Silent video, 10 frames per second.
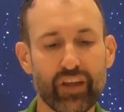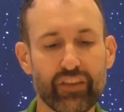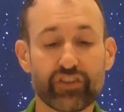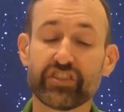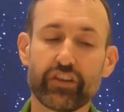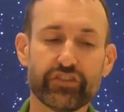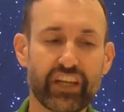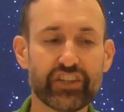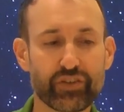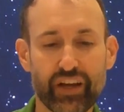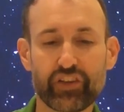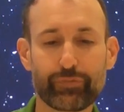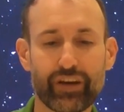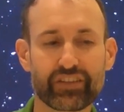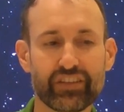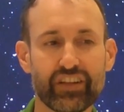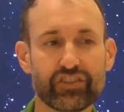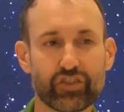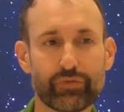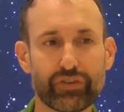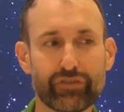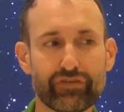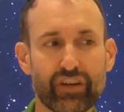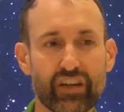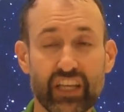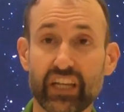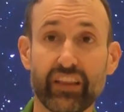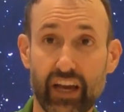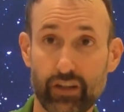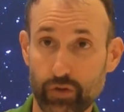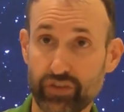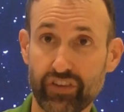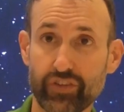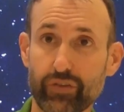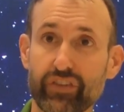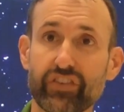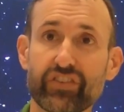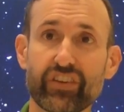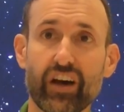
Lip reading: There's another danger aspect in terms of getting that close to the surface.